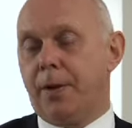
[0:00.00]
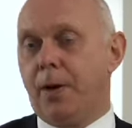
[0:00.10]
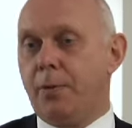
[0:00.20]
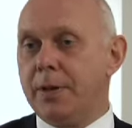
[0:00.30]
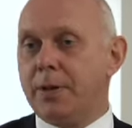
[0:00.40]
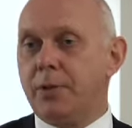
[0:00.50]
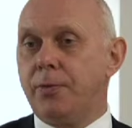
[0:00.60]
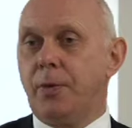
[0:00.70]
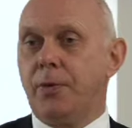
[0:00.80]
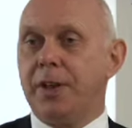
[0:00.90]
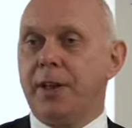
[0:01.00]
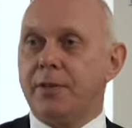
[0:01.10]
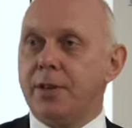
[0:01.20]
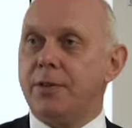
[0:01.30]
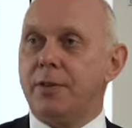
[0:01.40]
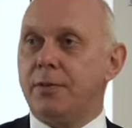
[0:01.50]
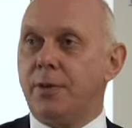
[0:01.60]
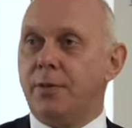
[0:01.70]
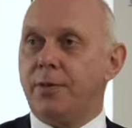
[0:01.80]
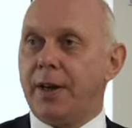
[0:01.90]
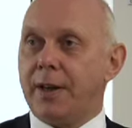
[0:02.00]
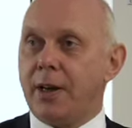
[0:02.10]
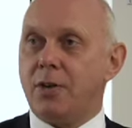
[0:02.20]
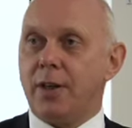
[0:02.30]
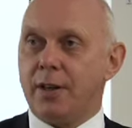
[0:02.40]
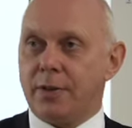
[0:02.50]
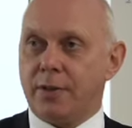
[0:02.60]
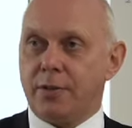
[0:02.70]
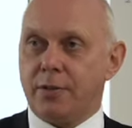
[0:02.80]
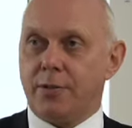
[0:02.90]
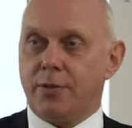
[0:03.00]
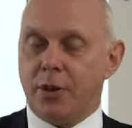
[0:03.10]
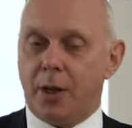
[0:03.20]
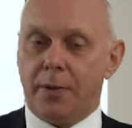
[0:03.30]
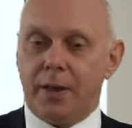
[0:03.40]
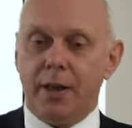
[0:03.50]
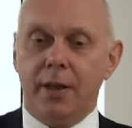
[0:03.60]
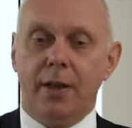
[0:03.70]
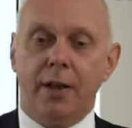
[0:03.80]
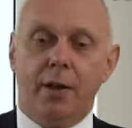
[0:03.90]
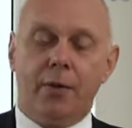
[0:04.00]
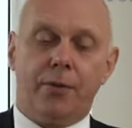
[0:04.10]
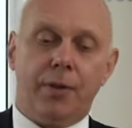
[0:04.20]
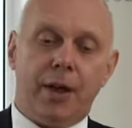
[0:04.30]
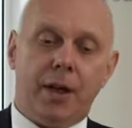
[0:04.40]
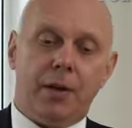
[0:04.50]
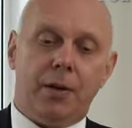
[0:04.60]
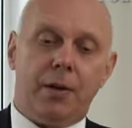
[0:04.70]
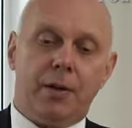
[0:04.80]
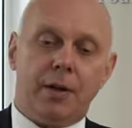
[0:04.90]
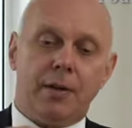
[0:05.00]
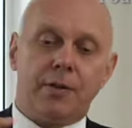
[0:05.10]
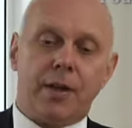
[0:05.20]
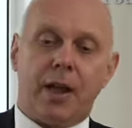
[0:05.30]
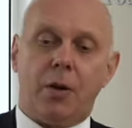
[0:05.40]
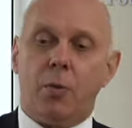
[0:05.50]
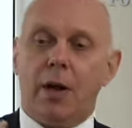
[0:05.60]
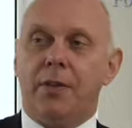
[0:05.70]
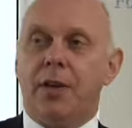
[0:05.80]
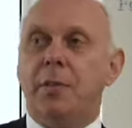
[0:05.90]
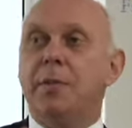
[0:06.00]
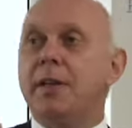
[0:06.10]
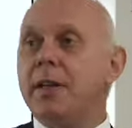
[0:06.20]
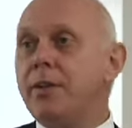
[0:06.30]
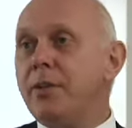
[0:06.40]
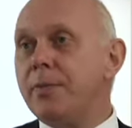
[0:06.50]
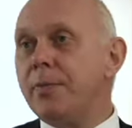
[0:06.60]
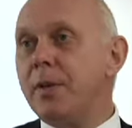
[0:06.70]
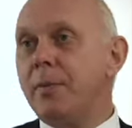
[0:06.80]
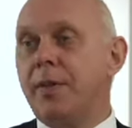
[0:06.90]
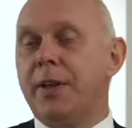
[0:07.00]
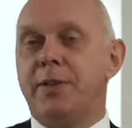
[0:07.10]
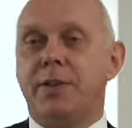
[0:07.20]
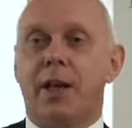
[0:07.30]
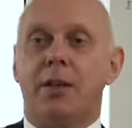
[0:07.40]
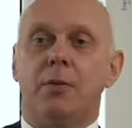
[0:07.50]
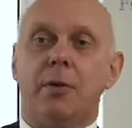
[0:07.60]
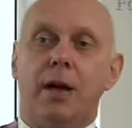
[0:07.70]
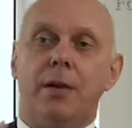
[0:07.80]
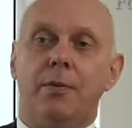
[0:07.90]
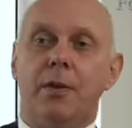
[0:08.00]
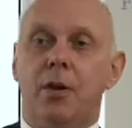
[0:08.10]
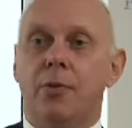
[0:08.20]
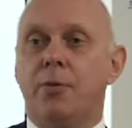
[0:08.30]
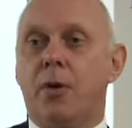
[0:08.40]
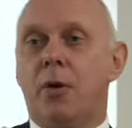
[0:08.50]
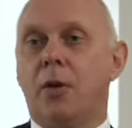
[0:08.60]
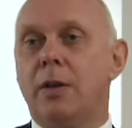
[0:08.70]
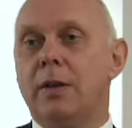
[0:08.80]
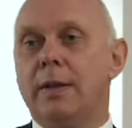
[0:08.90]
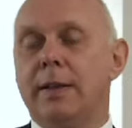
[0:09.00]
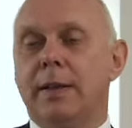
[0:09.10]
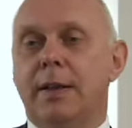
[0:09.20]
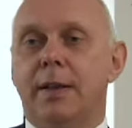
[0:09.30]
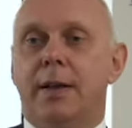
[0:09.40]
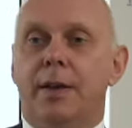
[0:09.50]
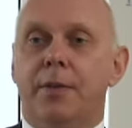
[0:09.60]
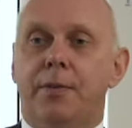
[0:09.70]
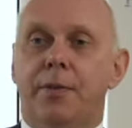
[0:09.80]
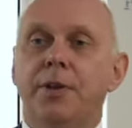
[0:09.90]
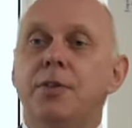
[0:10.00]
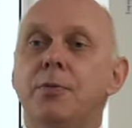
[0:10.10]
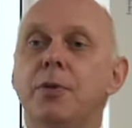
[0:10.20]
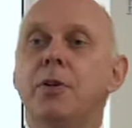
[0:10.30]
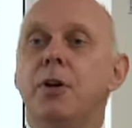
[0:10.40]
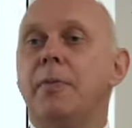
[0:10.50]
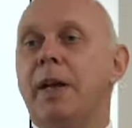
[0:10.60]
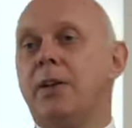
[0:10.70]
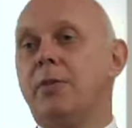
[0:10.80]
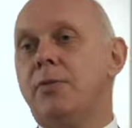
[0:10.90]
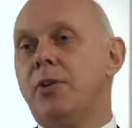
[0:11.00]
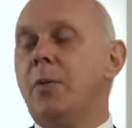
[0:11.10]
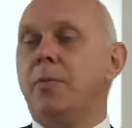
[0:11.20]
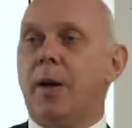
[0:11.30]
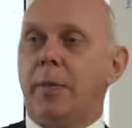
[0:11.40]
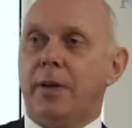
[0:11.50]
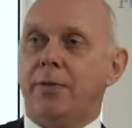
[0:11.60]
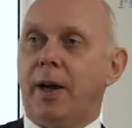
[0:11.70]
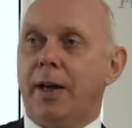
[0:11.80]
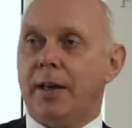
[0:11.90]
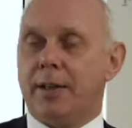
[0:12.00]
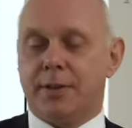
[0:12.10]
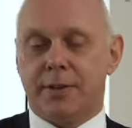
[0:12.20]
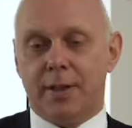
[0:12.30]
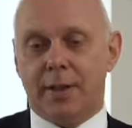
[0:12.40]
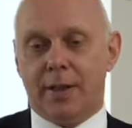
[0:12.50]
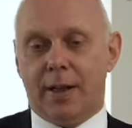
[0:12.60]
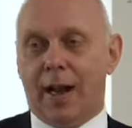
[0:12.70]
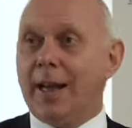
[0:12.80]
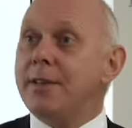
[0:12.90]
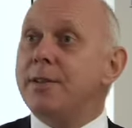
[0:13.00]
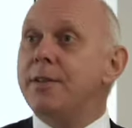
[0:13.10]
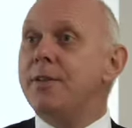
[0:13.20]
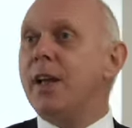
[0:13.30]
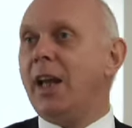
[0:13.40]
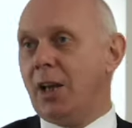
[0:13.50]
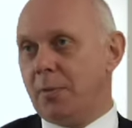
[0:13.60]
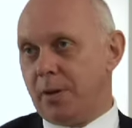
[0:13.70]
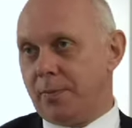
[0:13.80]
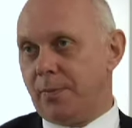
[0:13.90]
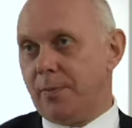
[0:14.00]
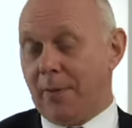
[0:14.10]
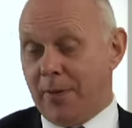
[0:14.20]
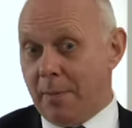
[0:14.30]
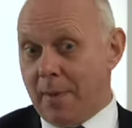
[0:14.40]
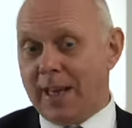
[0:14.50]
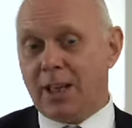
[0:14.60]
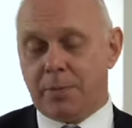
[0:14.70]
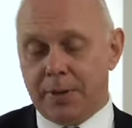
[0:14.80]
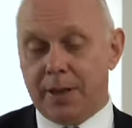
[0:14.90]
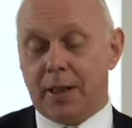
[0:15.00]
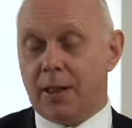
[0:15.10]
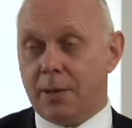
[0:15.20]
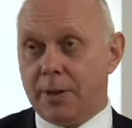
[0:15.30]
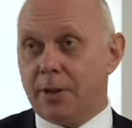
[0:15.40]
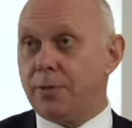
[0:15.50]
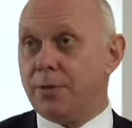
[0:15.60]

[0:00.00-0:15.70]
risk for the existence, for the financial existence of Germany. They didn't say where the limit is, but they said, well, overall, this would not make German public finance unsustainable, but there might be a limit of